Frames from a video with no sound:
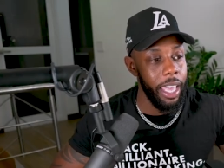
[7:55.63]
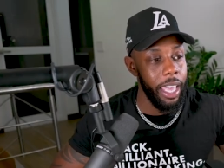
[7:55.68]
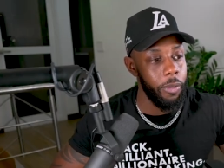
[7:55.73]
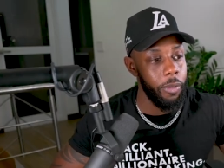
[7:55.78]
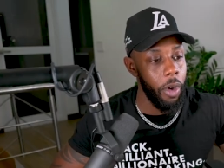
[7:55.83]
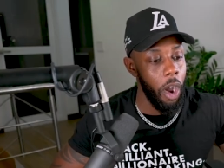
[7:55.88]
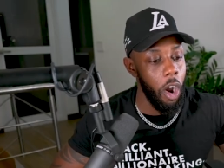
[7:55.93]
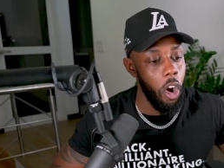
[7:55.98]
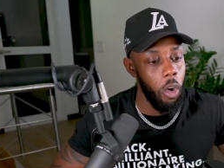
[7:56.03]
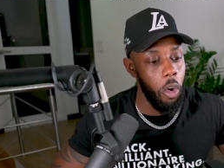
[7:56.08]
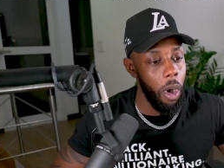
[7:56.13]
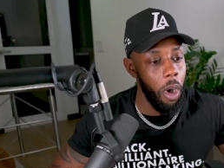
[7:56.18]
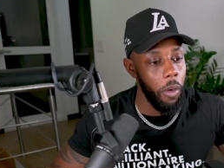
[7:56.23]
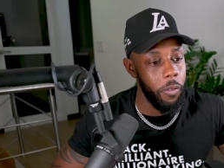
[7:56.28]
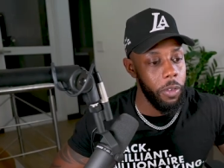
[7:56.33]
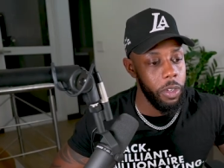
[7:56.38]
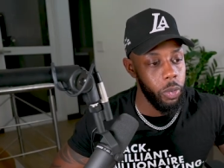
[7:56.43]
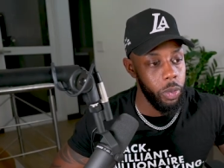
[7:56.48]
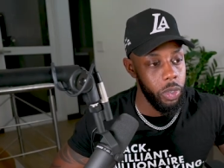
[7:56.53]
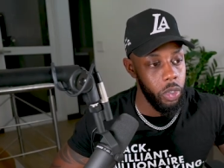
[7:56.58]
if our home
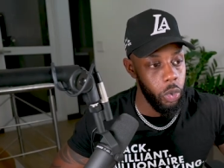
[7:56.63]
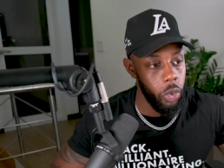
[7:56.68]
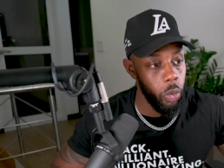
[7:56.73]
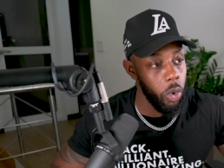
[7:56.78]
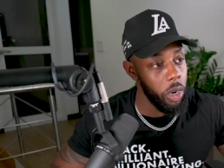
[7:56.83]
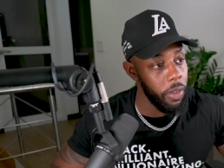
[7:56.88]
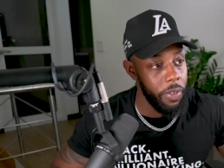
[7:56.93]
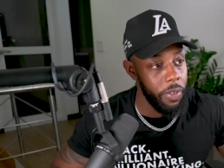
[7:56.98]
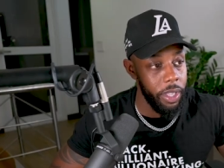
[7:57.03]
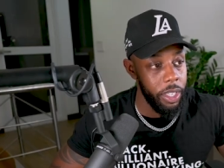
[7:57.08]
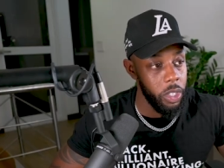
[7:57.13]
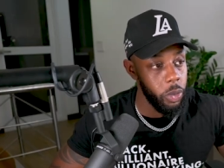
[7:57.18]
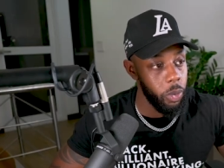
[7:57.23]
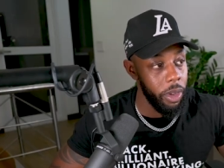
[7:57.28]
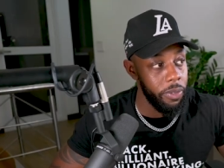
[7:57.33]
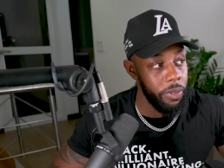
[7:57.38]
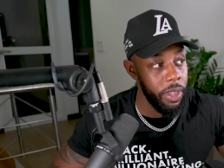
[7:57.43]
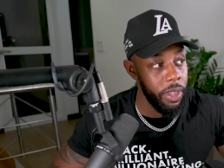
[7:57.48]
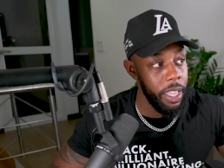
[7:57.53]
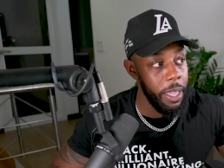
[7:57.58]
office was 250
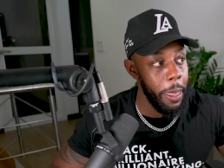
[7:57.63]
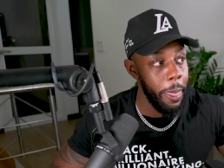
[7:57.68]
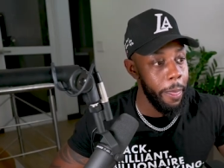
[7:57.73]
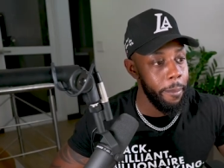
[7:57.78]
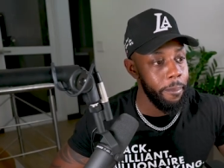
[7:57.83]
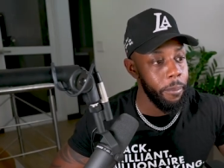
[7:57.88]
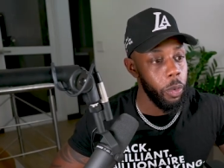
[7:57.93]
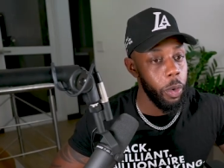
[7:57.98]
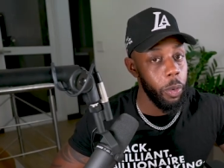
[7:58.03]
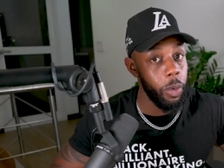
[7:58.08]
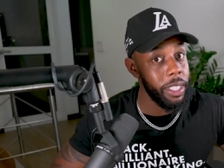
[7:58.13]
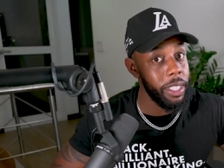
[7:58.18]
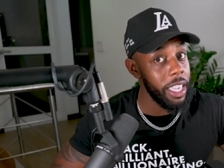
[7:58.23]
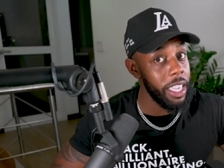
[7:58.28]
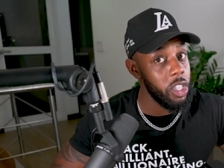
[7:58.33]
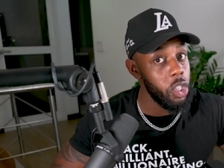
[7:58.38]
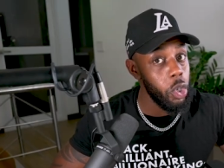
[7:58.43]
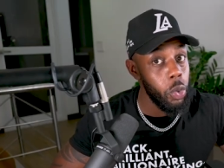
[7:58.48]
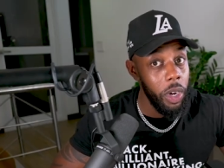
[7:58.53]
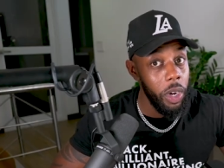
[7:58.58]
square feet, we would
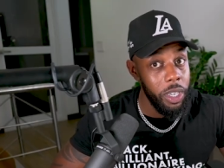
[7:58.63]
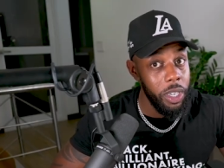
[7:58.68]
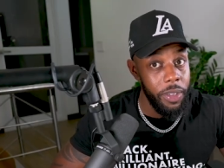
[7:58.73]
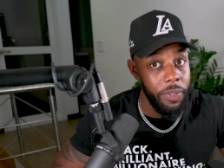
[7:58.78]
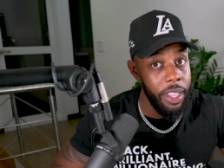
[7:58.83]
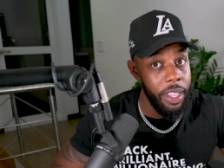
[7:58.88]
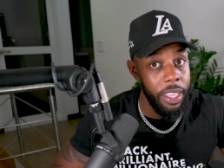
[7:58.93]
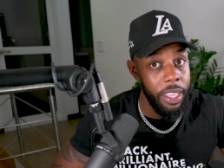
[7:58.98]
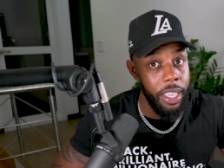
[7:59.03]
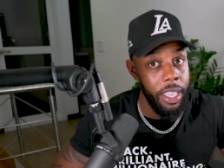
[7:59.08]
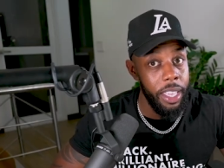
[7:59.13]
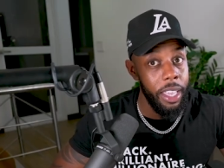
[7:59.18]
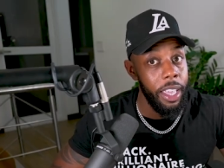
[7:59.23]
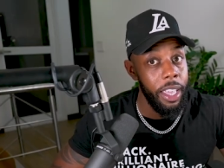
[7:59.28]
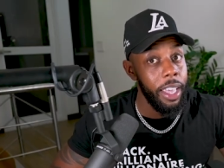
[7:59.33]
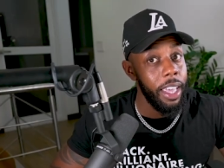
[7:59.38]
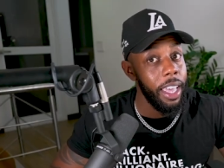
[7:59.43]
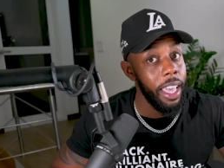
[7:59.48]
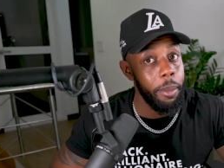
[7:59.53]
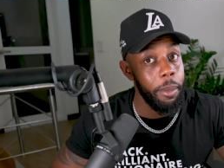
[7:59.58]
take 250
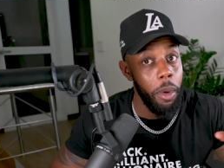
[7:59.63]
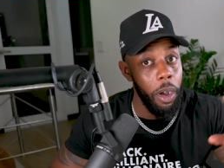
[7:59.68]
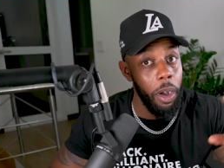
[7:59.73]
and